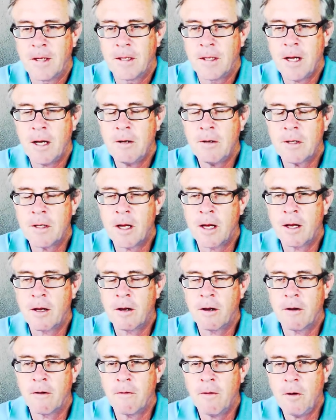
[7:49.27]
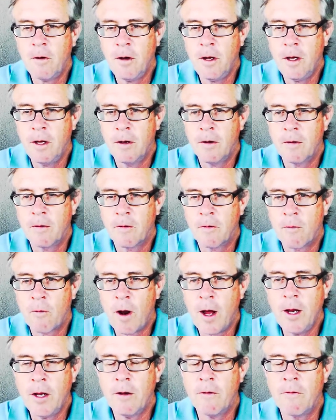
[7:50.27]
It sounds like a uh, very
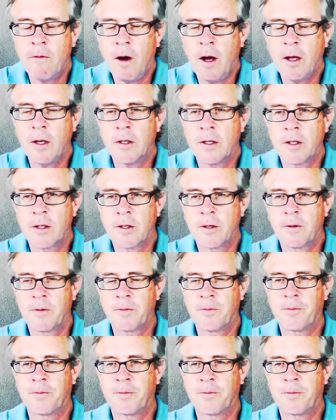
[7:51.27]
right advice.